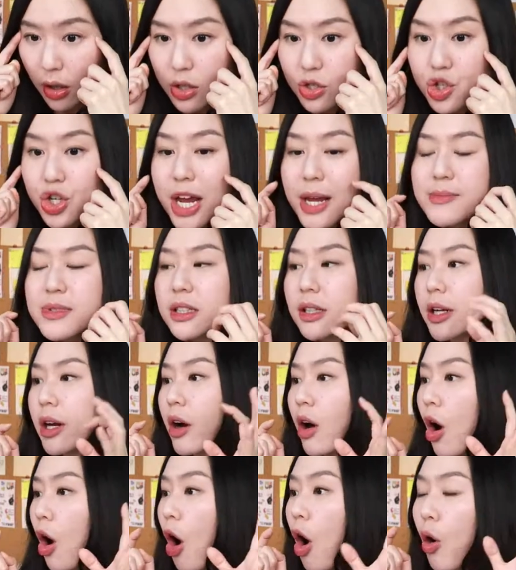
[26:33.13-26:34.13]
James
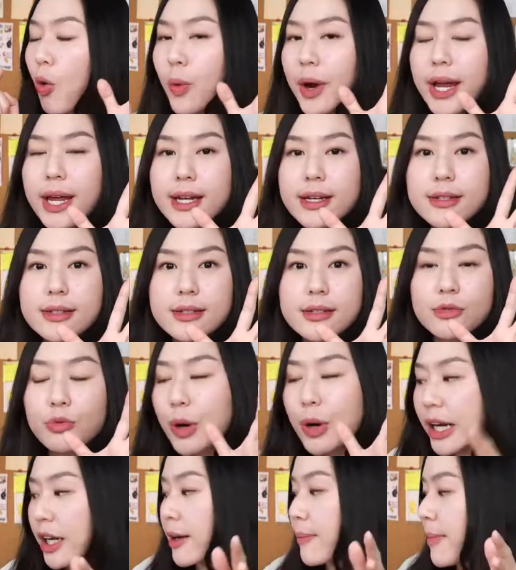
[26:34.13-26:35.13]
Clear always
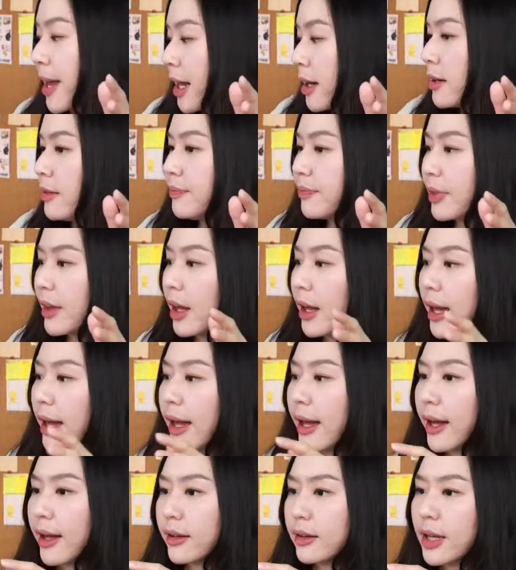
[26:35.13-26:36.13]
recommend
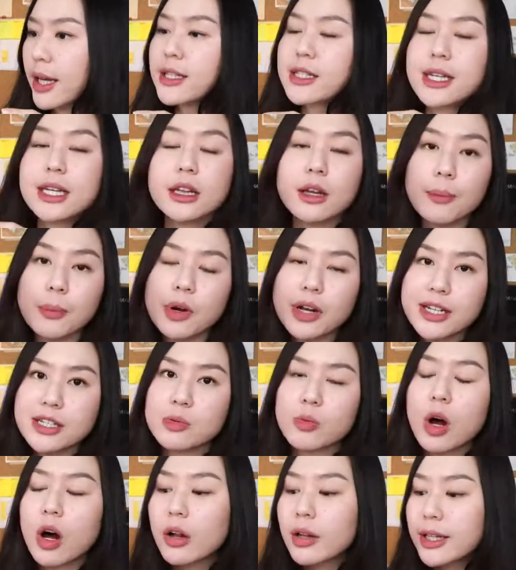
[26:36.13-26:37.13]
and it's in the book as
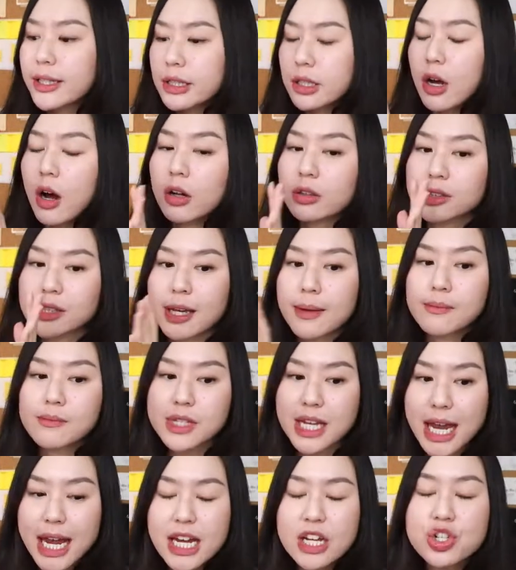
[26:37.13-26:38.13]
well it's called
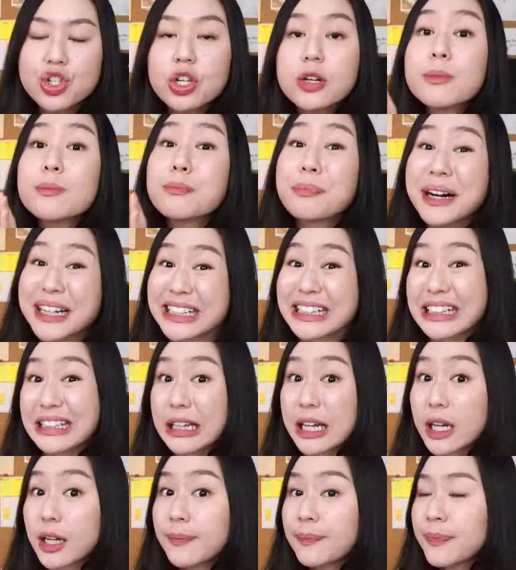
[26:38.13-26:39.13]
temptation bundling.